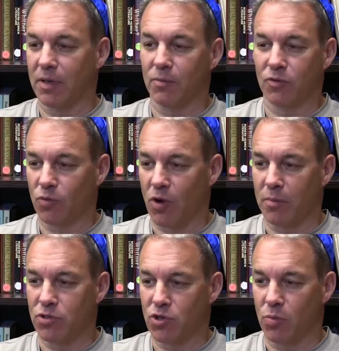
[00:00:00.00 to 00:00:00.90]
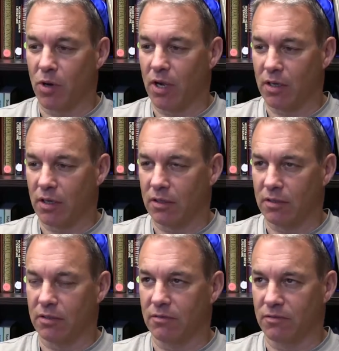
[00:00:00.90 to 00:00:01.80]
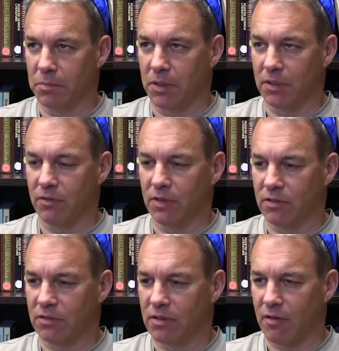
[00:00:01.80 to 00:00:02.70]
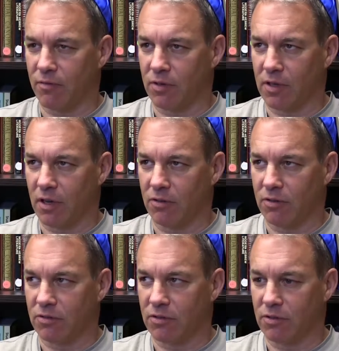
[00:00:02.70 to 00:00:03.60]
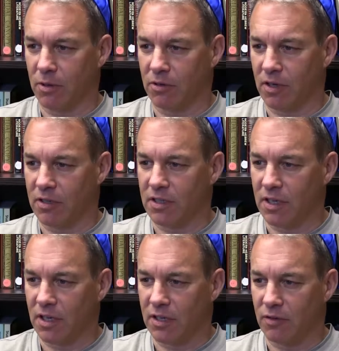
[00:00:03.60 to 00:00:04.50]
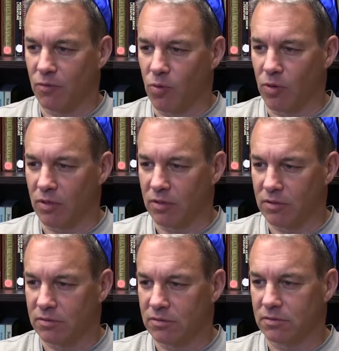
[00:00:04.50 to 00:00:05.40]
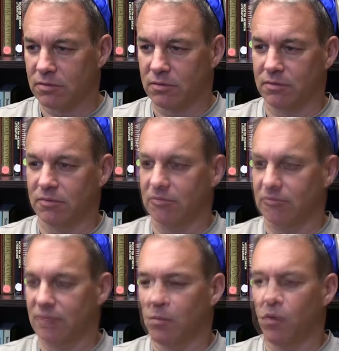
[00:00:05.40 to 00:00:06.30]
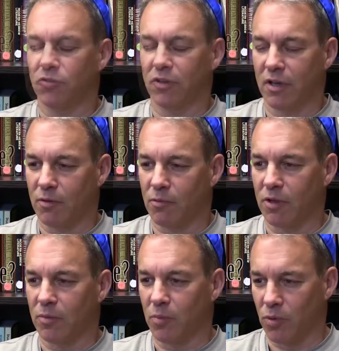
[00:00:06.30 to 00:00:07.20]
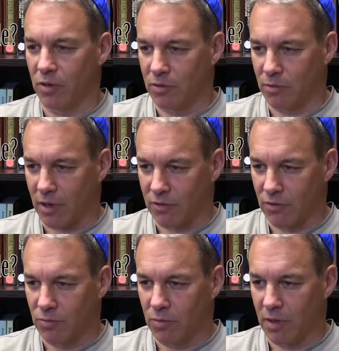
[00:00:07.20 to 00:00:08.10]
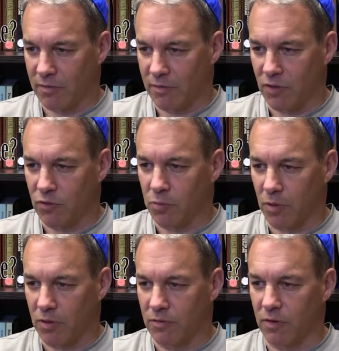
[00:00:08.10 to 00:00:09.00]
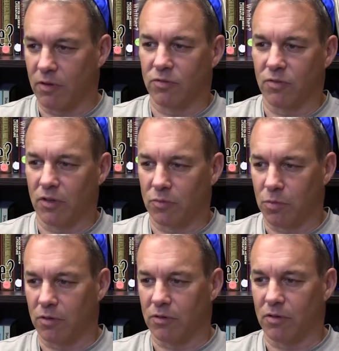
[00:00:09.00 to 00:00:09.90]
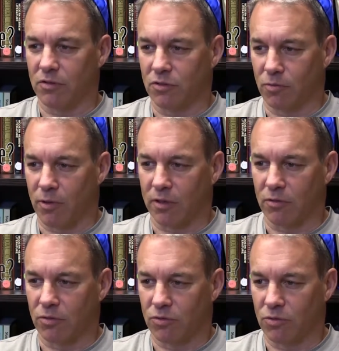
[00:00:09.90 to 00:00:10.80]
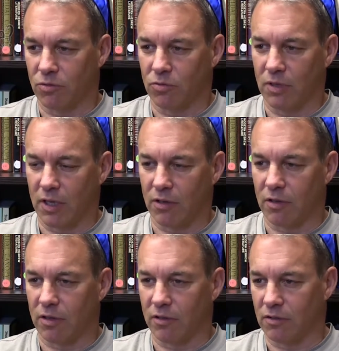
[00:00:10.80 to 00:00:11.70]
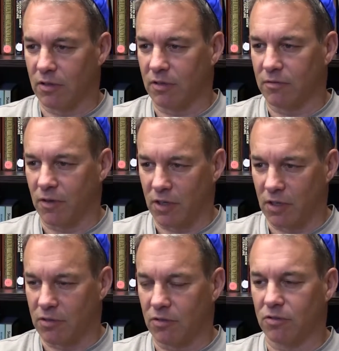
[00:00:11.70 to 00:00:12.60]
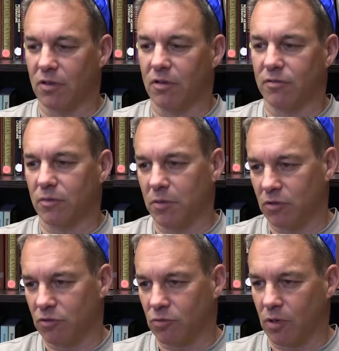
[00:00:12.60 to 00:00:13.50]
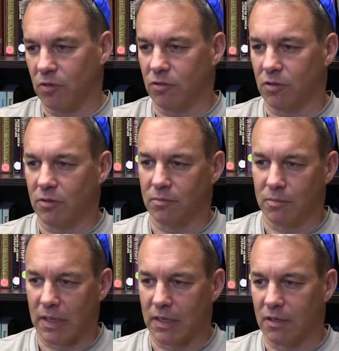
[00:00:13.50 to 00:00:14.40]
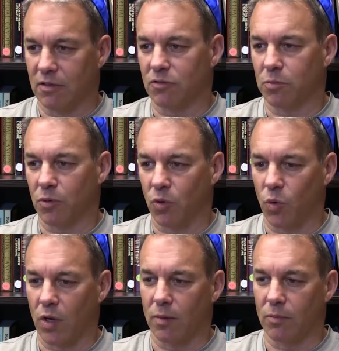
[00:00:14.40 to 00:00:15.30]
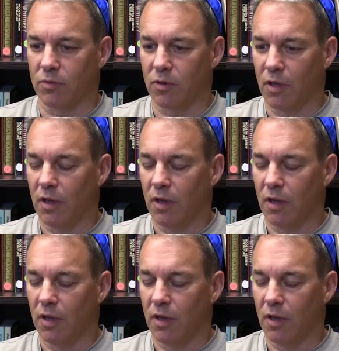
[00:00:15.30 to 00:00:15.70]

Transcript: name is Rob Jobrack. I've been living in Stafford County since about 1994. Mostly I run the board of directors. We have vice various vice presidents and directors who handle things like financial stuff, administration, maintenance, programs.